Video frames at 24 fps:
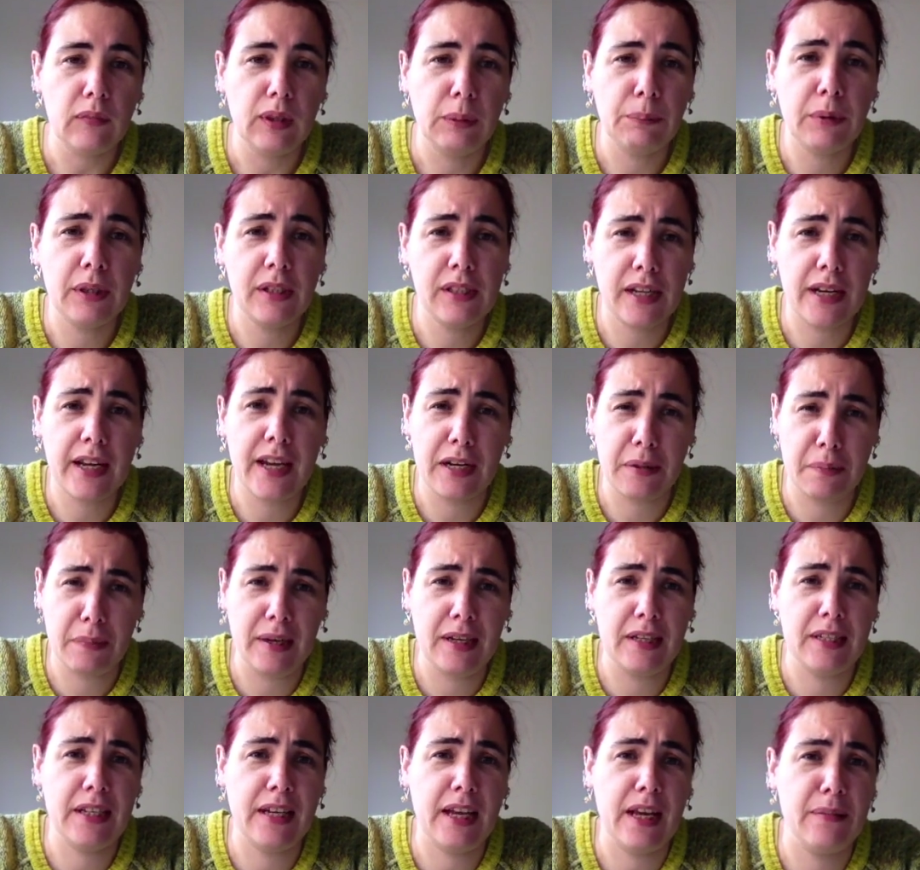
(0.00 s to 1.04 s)
Monday I had a
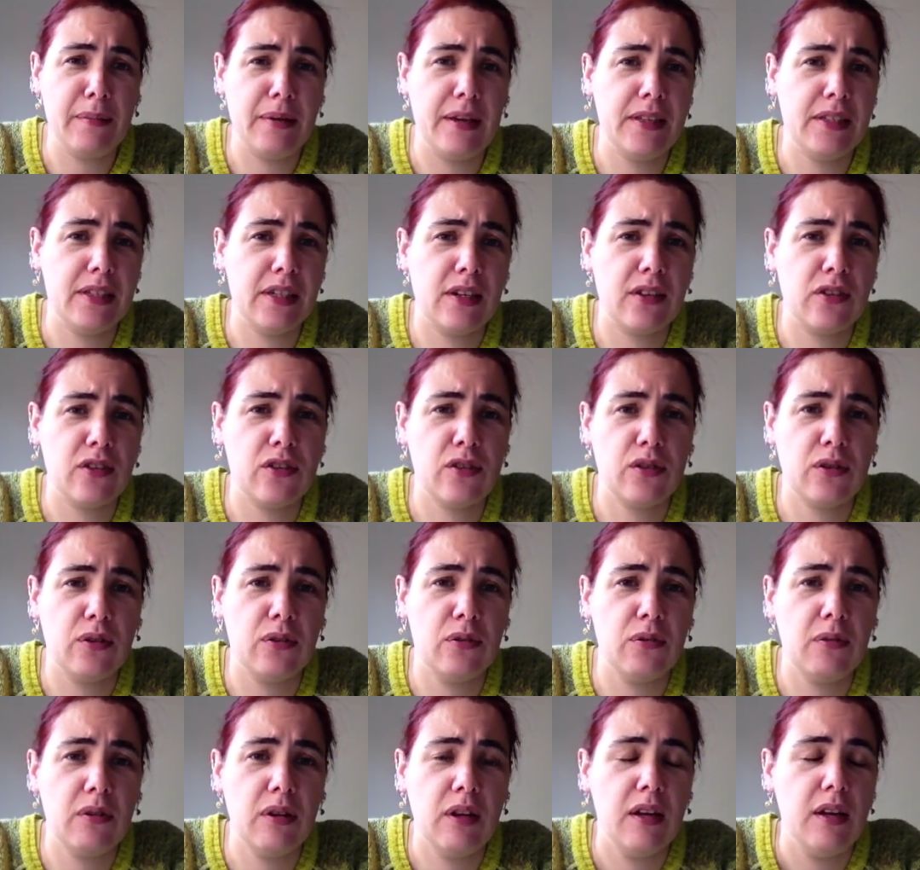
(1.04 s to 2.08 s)
PTA meeting at the
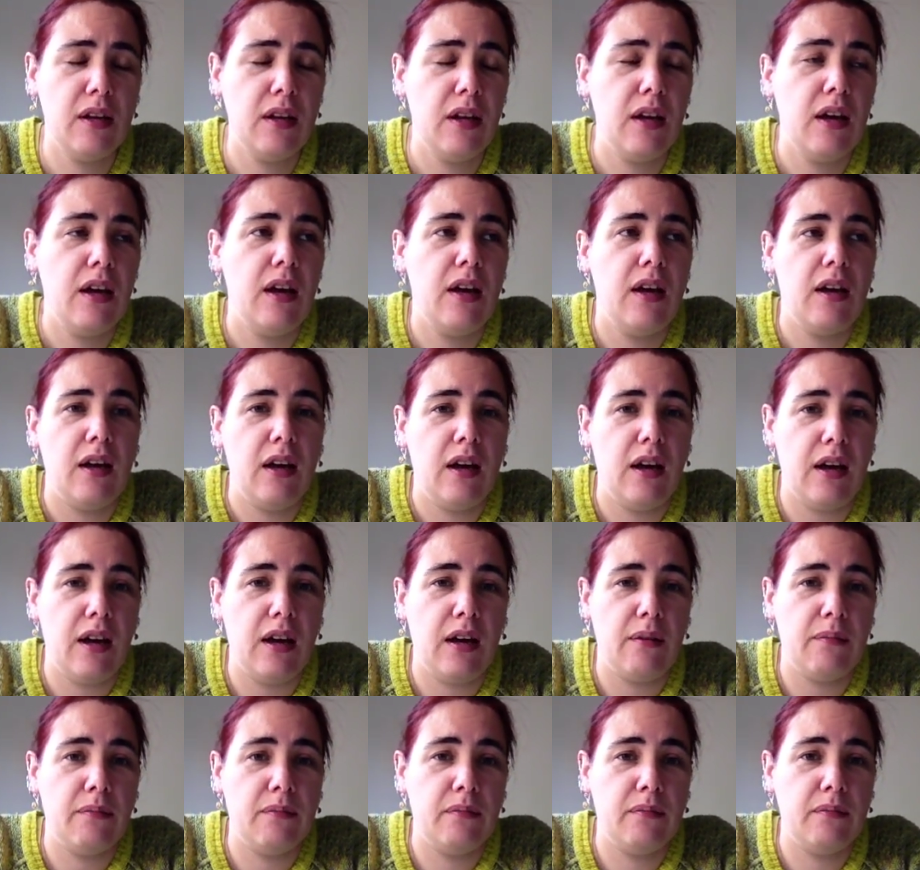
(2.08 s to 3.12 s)
school,
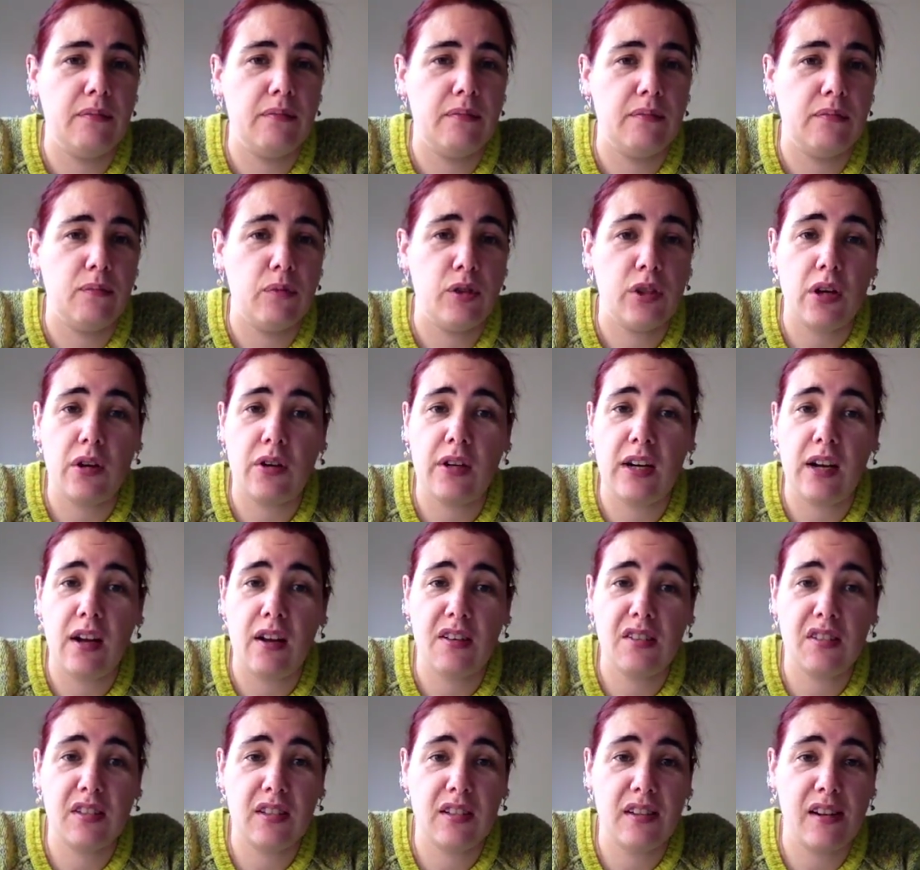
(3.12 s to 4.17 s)
which only
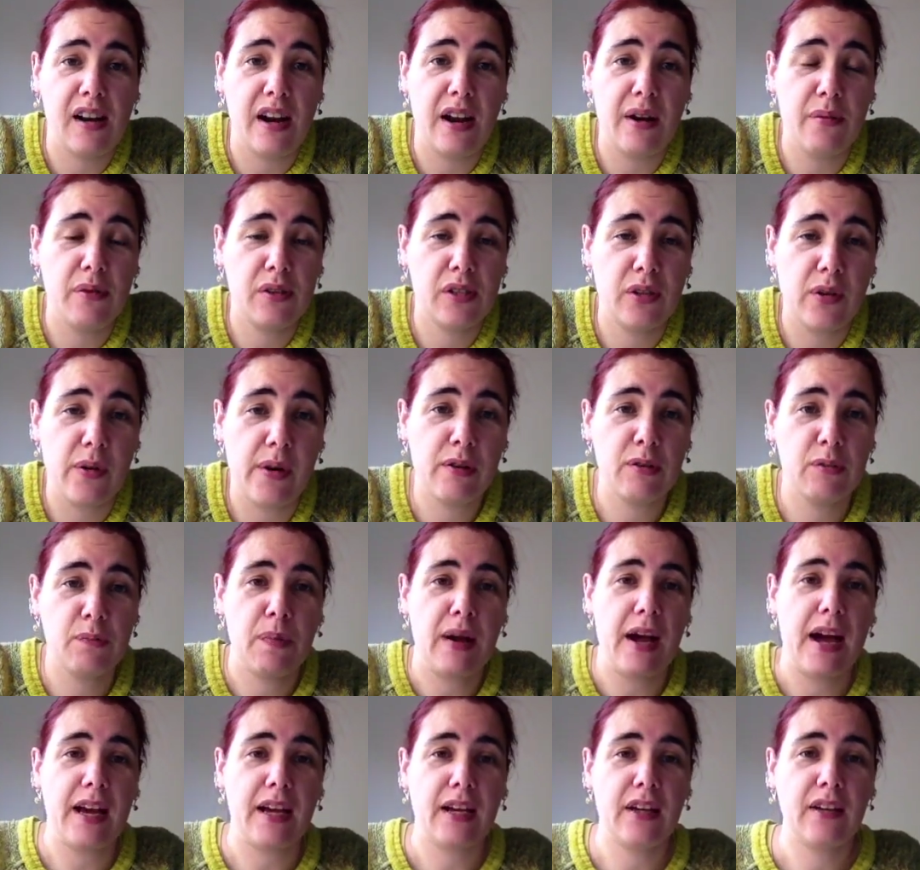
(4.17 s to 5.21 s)
lasted an hour, so I was
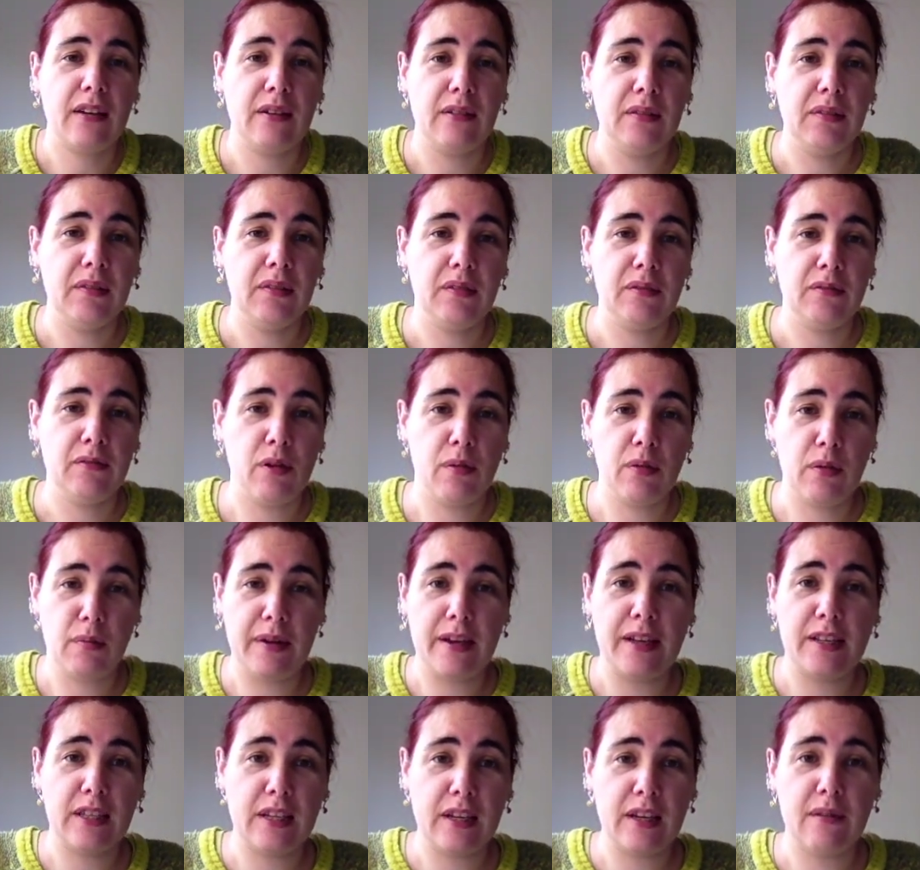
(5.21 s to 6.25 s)
back from the
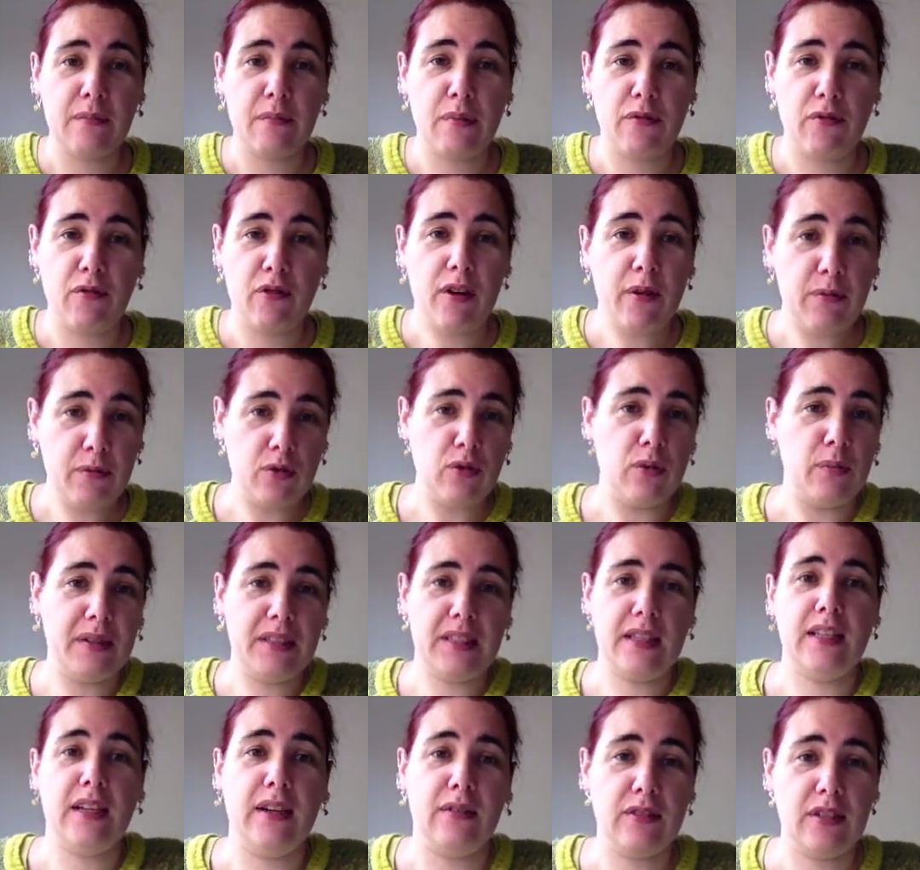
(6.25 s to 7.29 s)
meeting before I would normally
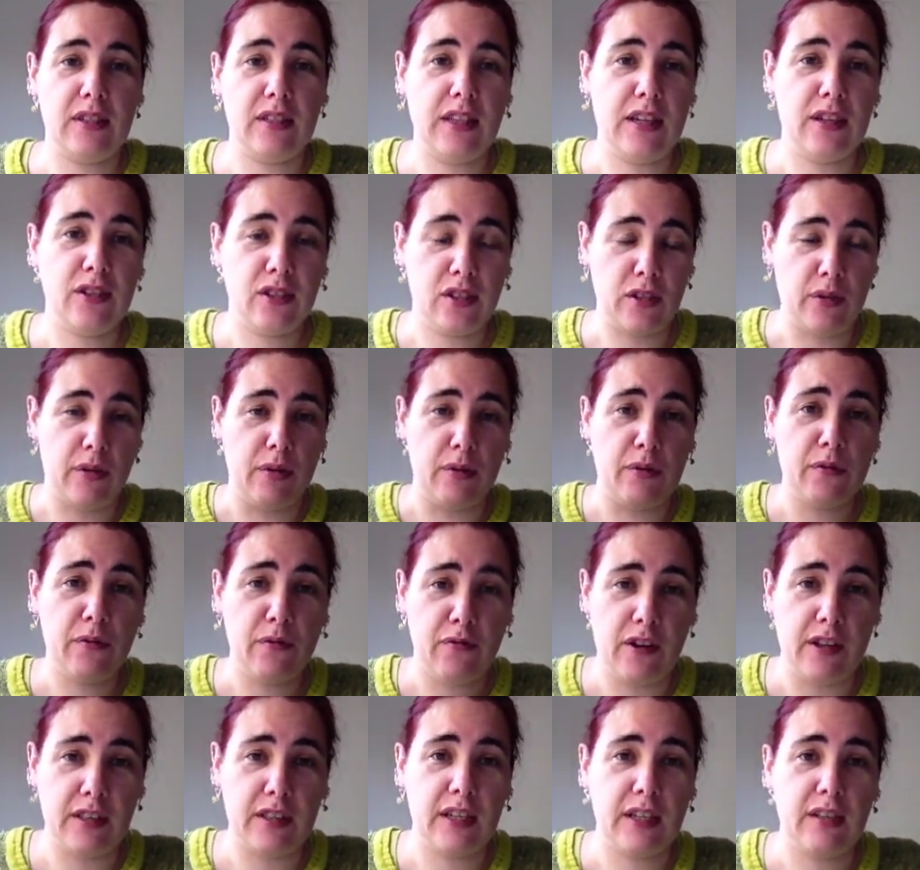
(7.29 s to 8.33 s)
sit down to stitch, so I was
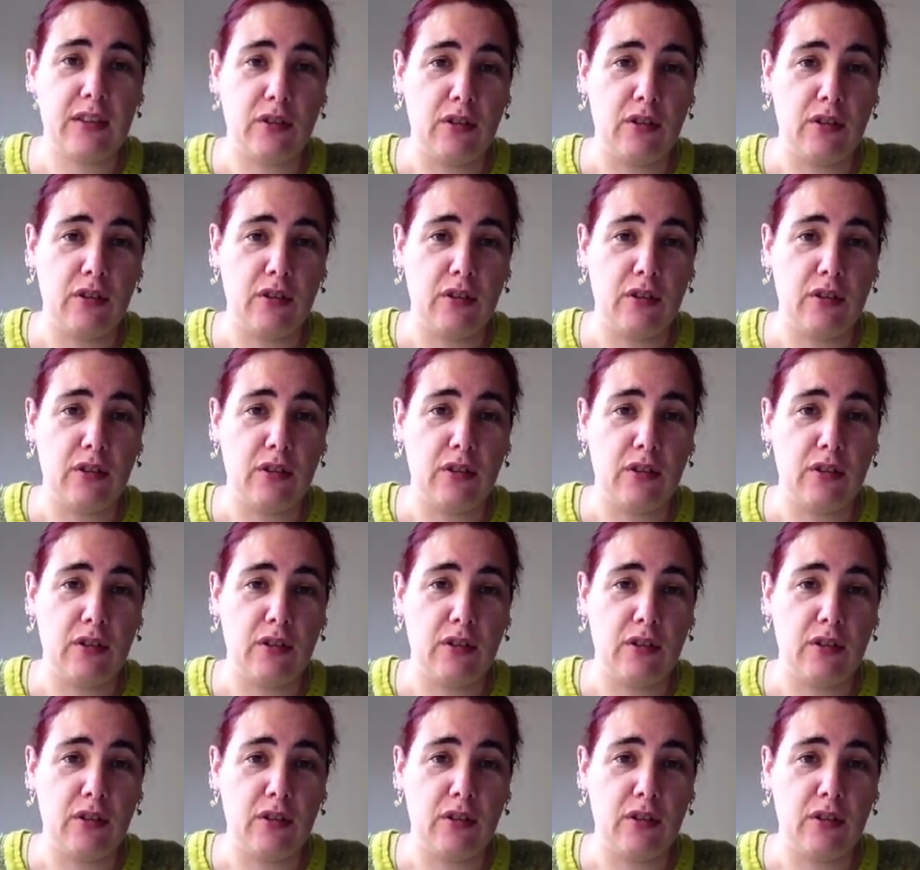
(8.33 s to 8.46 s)
fantastic.